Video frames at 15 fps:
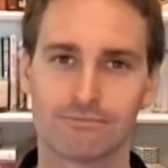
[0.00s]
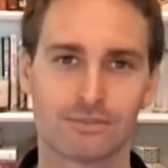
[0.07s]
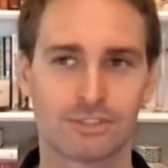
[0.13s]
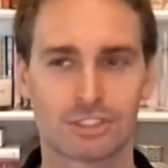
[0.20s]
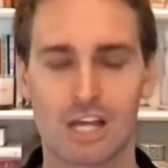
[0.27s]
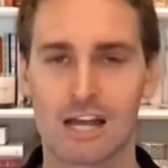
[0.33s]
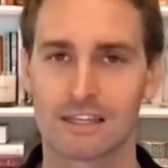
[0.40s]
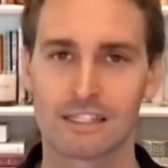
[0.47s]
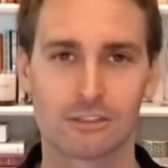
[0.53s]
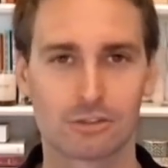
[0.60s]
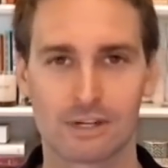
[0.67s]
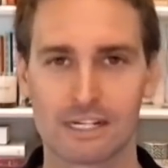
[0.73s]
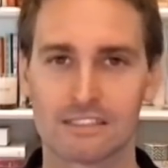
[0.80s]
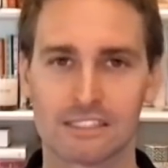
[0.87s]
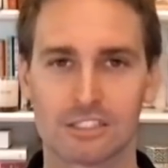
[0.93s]
shocking
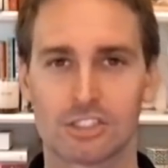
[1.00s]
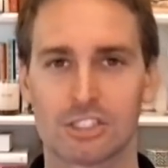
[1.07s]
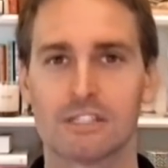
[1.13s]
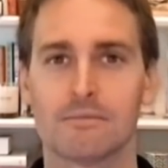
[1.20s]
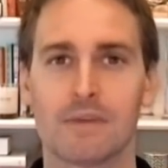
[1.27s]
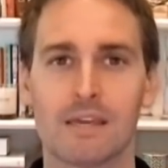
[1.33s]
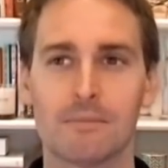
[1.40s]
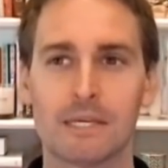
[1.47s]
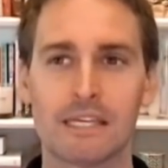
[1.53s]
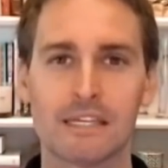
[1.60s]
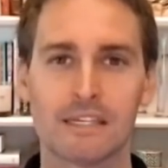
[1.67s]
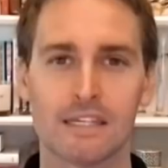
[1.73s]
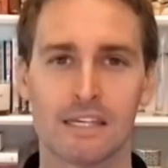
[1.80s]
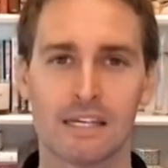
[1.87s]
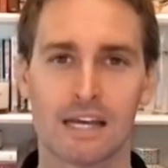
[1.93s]
transition
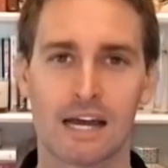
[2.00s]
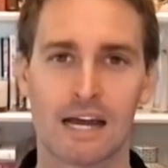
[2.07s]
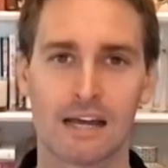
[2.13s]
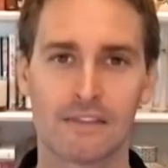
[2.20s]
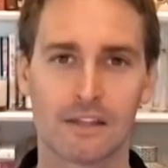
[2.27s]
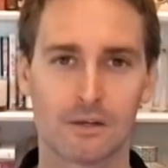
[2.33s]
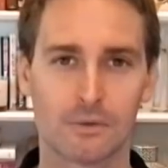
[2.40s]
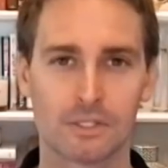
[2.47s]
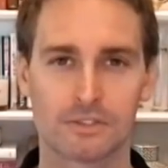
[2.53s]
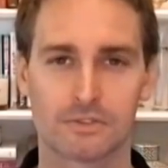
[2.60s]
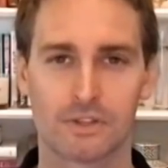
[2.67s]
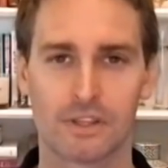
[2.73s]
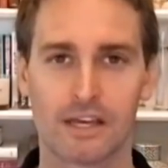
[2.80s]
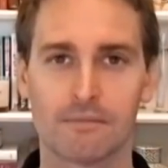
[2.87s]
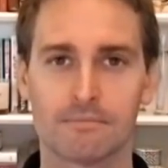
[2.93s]
maybe than it was
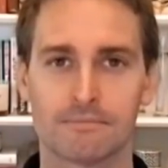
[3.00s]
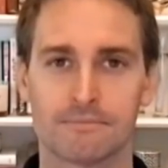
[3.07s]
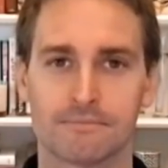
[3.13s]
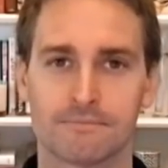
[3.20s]
for them.